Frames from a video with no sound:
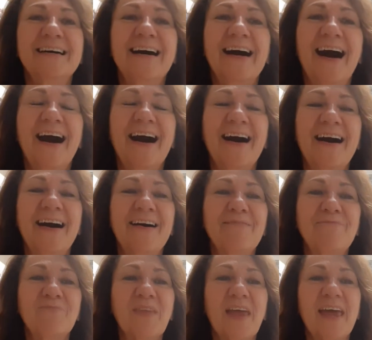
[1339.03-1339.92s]

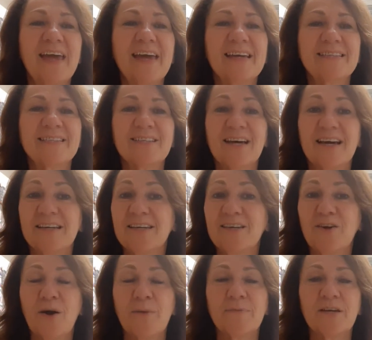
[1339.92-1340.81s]
I'm
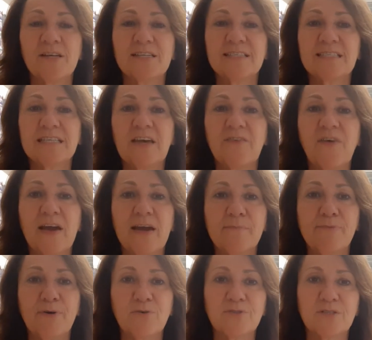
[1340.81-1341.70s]
going to see if I
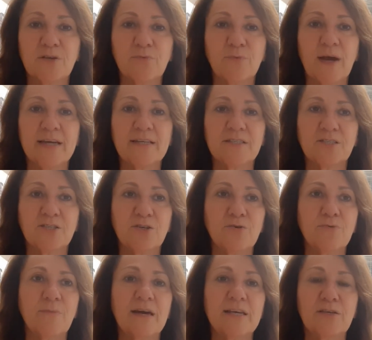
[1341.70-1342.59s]
can post it right
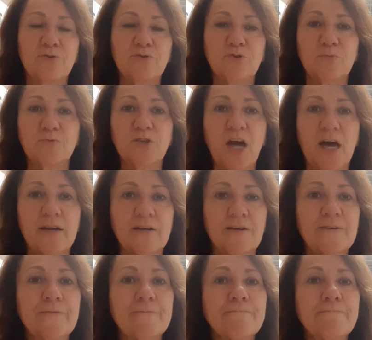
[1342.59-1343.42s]
to my YouTube channel.